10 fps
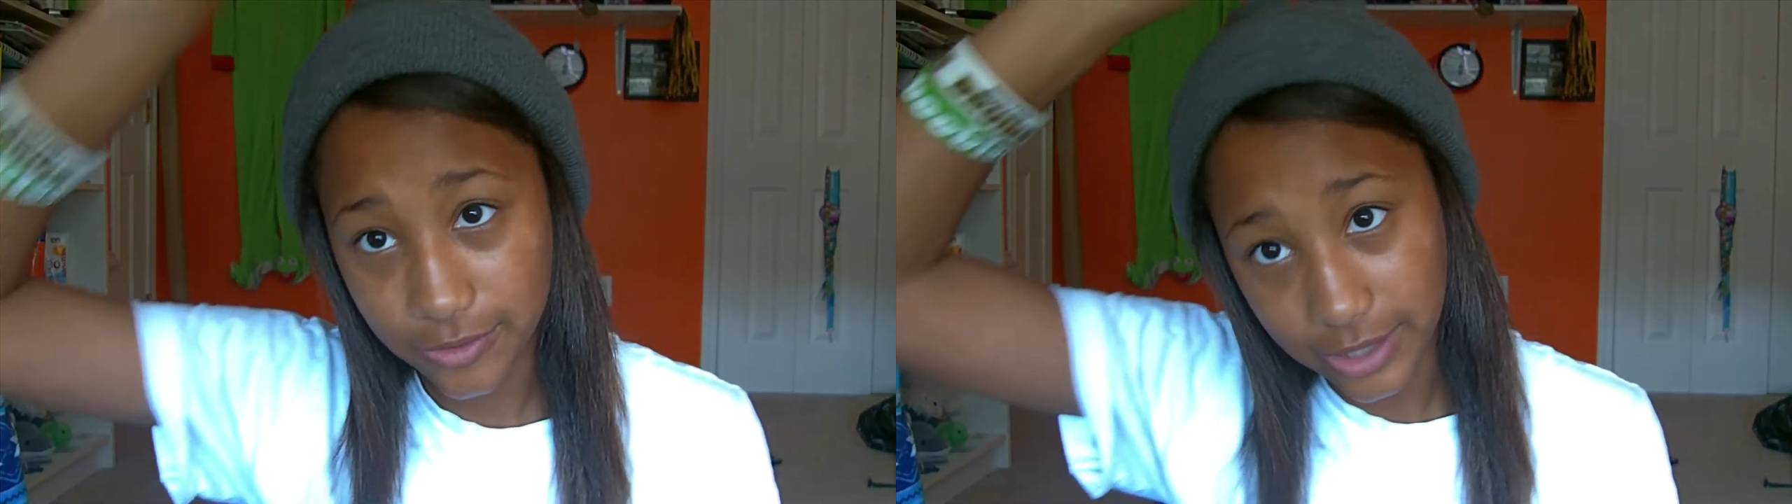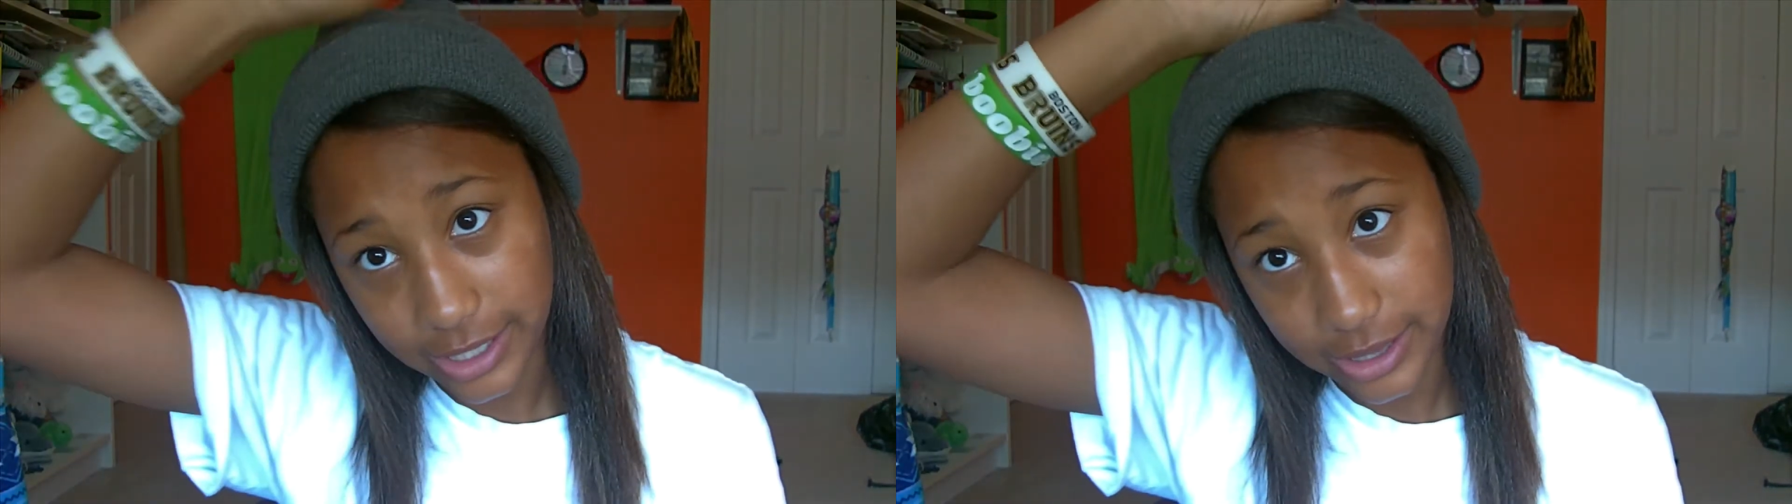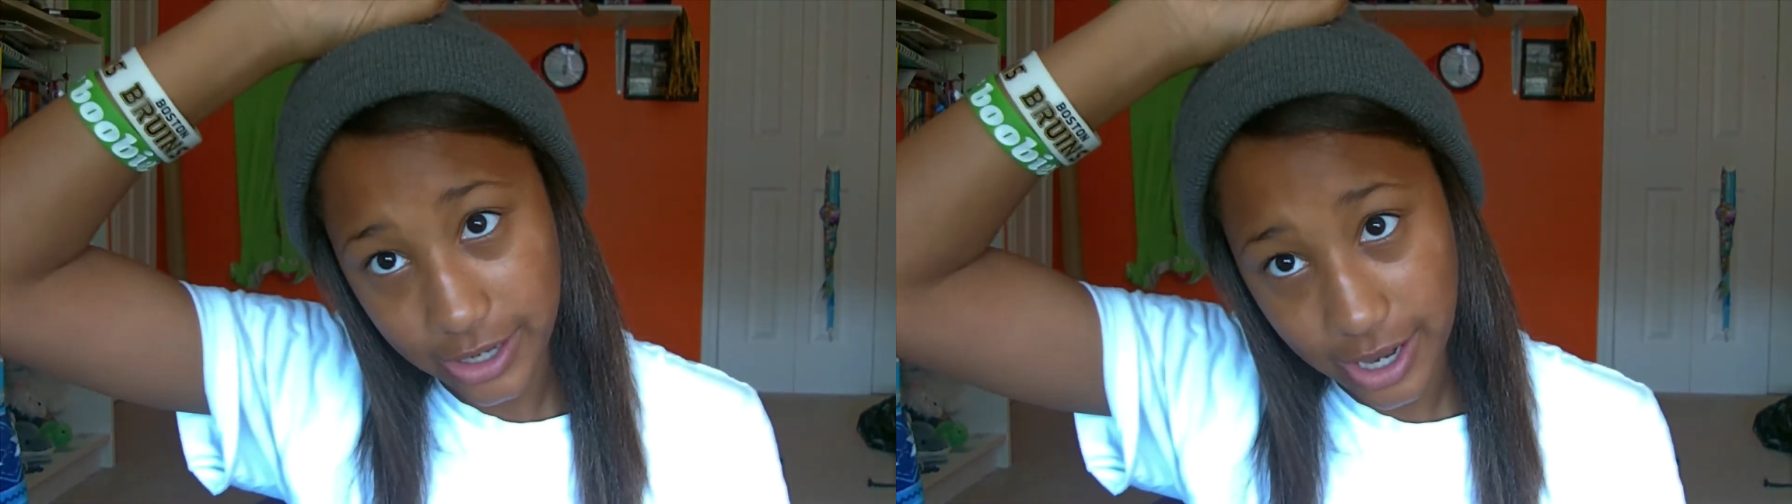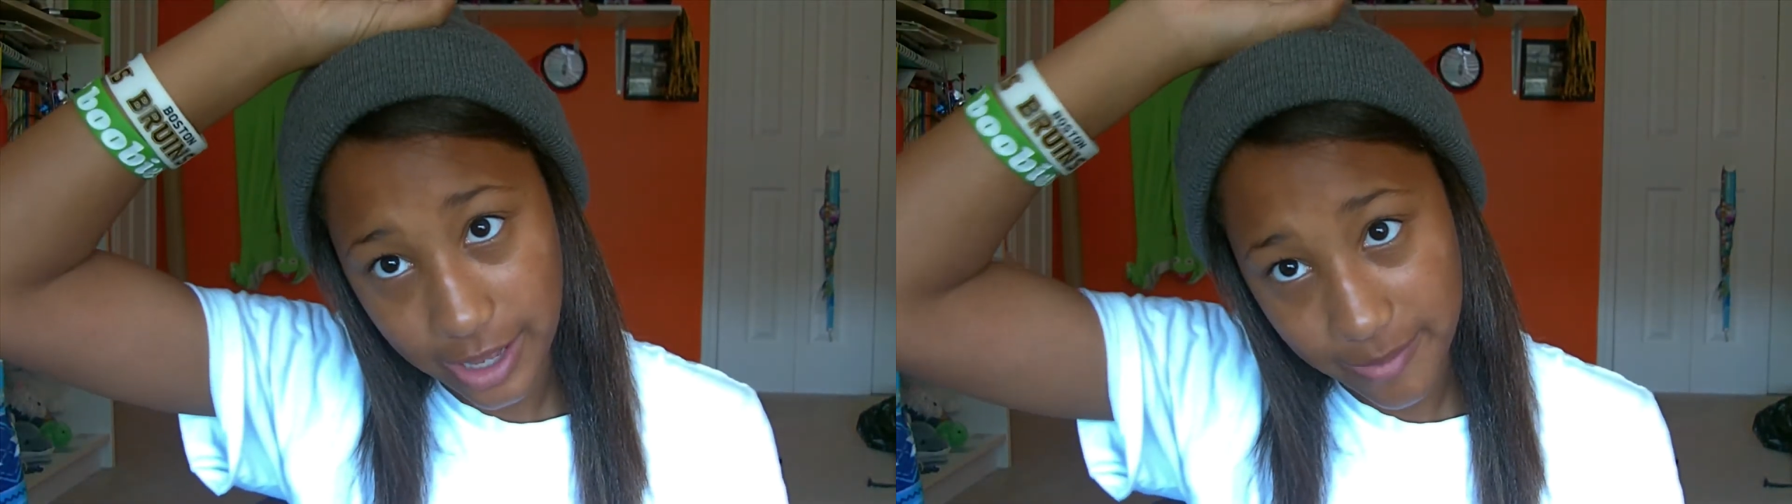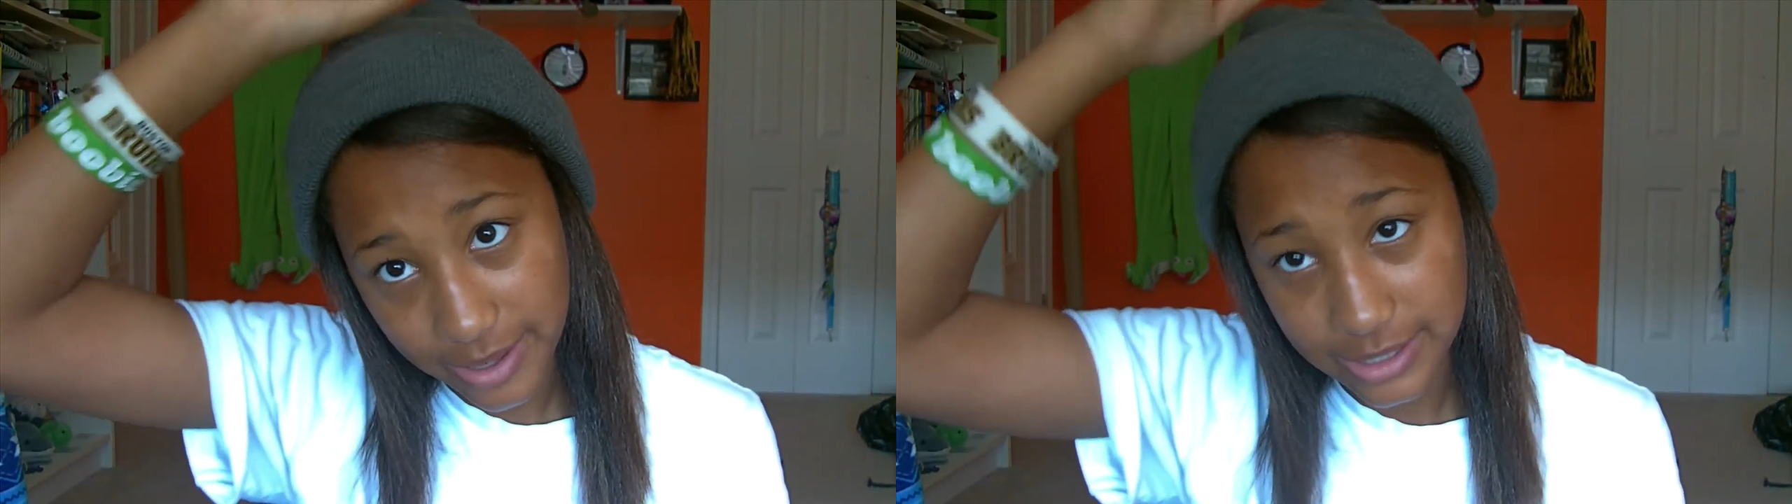for like their high
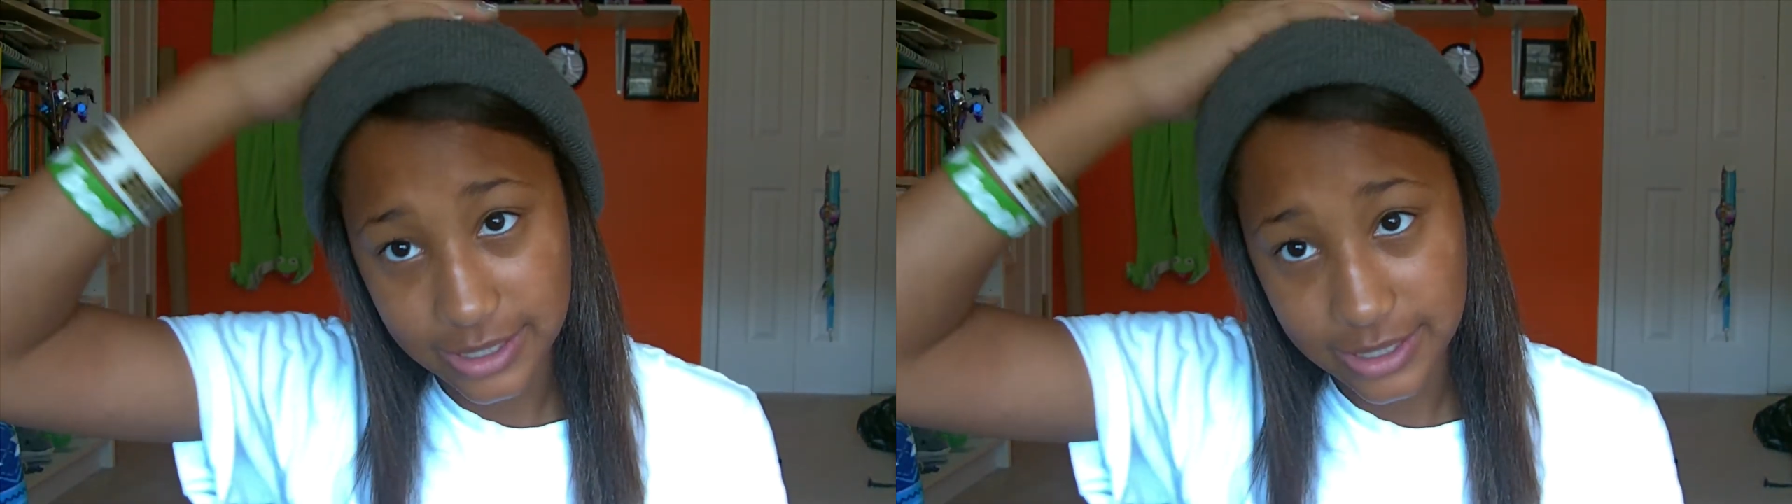buns,